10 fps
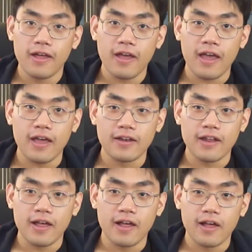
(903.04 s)
And
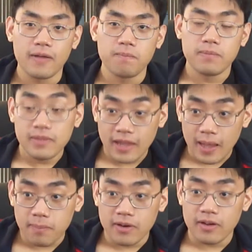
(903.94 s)

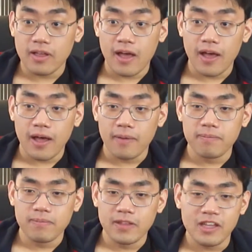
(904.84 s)
neighbor
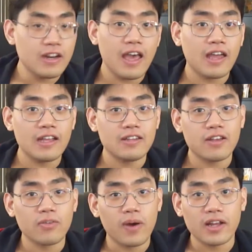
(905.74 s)
Lena Headey
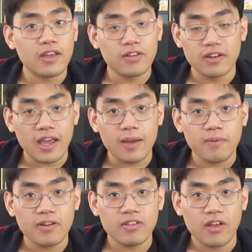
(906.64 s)
doesn't want to kill the
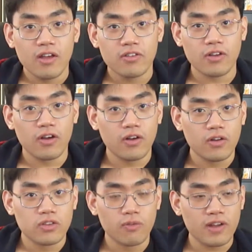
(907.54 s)
neighbors,
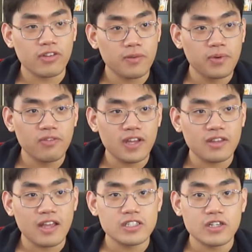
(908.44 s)
so the rest of the movie
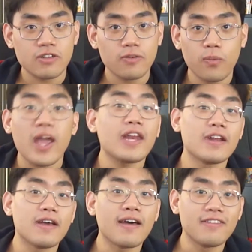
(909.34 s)
they just
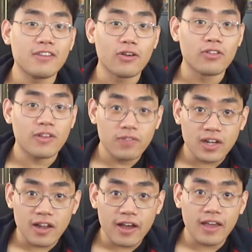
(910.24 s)
waited until 7
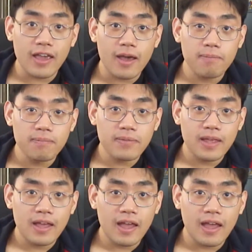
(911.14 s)
o'clock a.m.
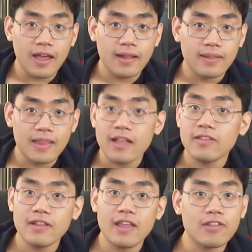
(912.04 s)
and that's
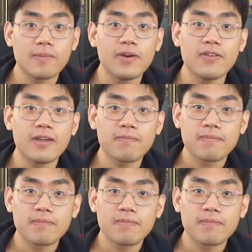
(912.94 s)
it. That's the movie.